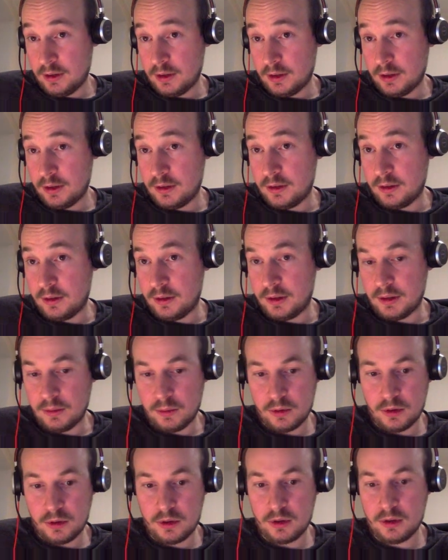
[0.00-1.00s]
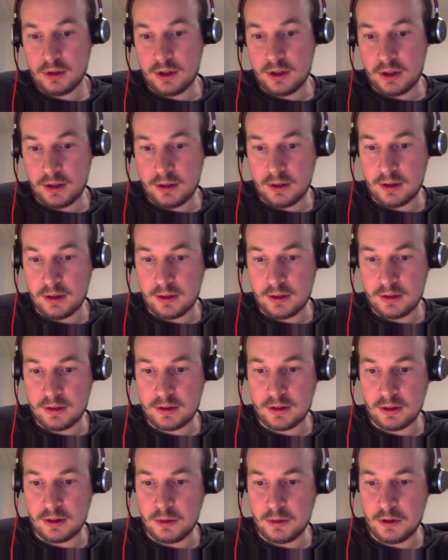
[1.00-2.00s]
Delete the word, and this is
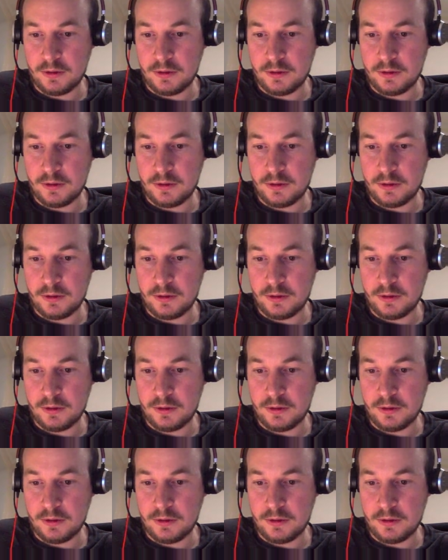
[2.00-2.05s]
going to be